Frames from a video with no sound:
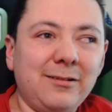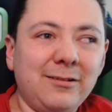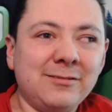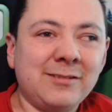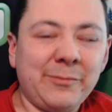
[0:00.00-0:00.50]

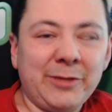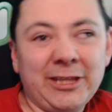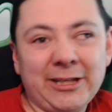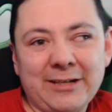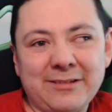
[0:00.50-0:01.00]
something
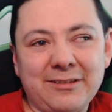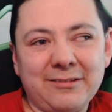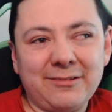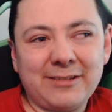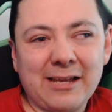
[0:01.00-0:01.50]

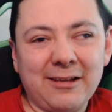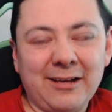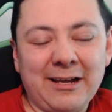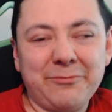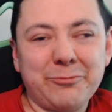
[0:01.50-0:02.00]
that
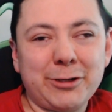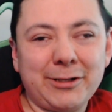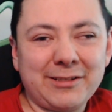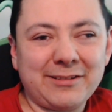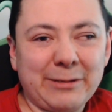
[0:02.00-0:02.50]
I want
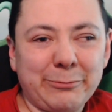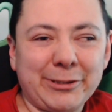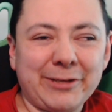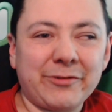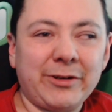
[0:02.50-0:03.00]
to say
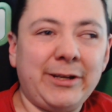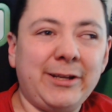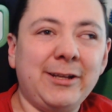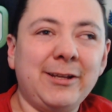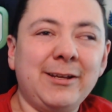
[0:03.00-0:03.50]
with
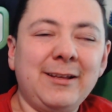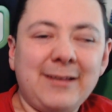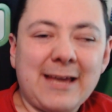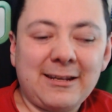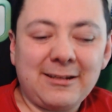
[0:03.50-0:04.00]

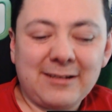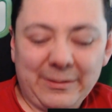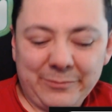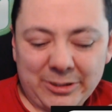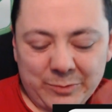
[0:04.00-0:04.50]

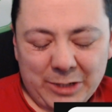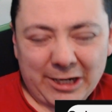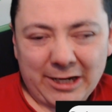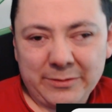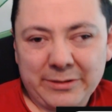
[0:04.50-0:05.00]
anytime that I'm
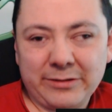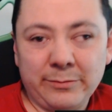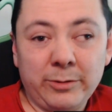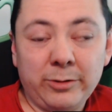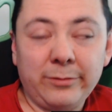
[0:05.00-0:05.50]
talking about the
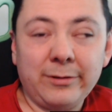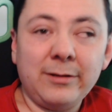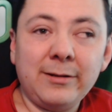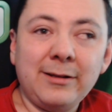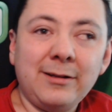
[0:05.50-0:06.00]
moon
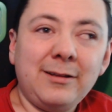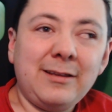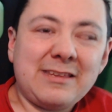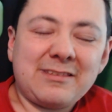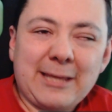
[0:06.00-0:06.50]

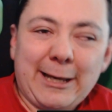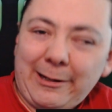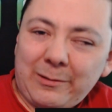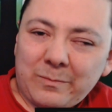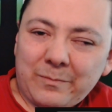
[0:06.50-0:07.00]
is
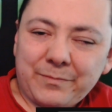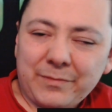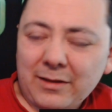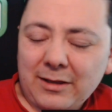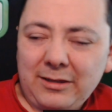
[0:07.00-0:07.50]
that
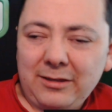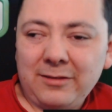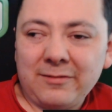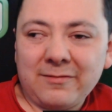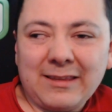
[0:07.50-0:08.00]

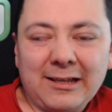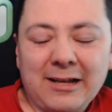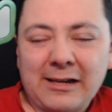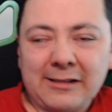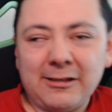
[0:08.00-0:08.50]
you really
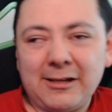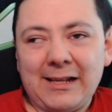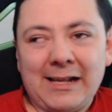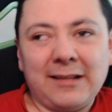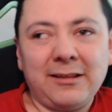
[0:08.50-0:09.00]
got to look
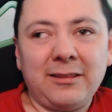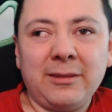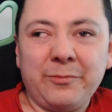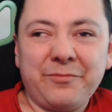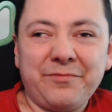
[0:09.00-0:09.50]
at
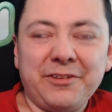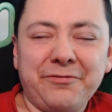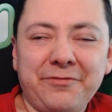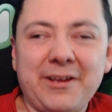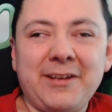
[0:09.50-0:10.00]
the
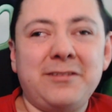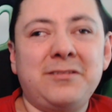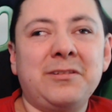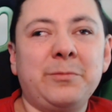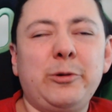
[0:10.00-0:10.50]

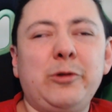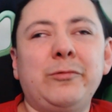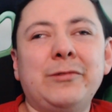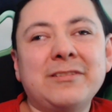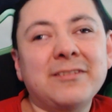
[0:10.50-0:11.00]
phase the moon
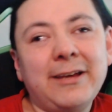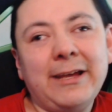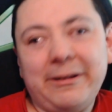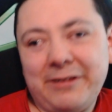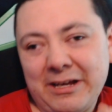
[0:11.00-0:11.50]
was
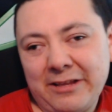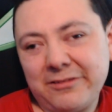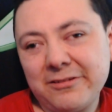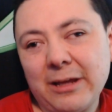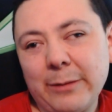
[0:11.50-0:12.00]
in at
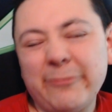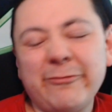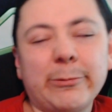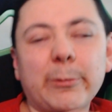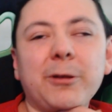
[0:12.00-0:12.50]
the time of
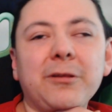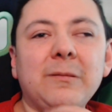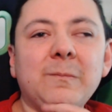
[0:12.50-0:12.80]
your birth.